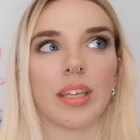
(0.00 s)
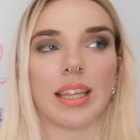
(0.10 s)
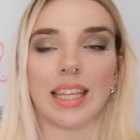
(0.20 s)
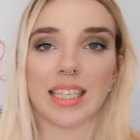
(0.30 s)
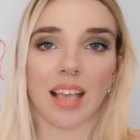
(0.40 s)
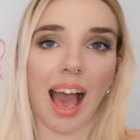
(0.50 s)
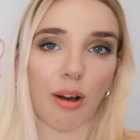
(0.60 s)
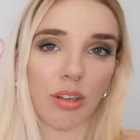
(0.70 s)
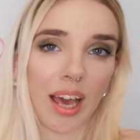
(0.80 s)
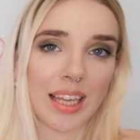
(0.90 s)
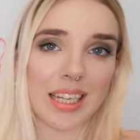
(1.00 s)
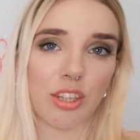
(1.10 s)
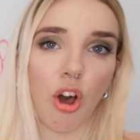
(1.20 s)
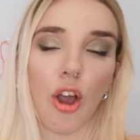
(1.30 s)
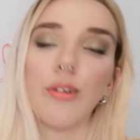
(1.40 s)
This outline
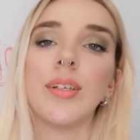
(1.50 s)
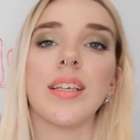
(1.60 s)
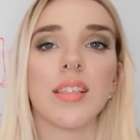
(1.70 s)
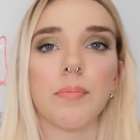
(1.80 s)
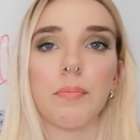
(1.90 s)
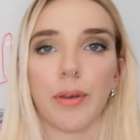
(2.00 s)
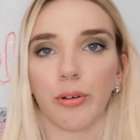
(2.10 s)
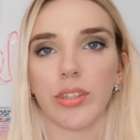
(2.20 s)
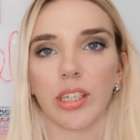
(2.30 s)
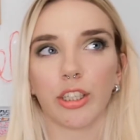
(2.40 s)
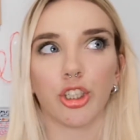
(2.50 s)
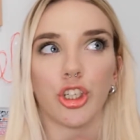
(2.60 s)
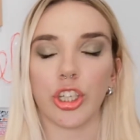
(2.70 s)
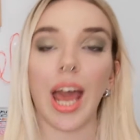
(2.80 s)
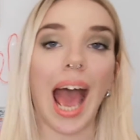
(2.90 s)
not only is building
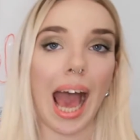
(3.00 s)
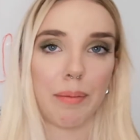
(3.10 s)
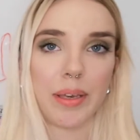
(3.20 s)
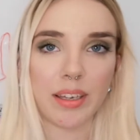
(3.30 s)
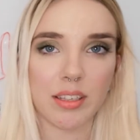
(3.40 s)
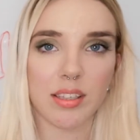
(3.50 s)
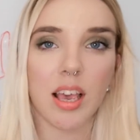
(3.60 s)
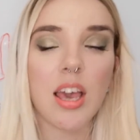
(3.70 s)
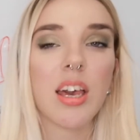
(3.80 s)
good habits,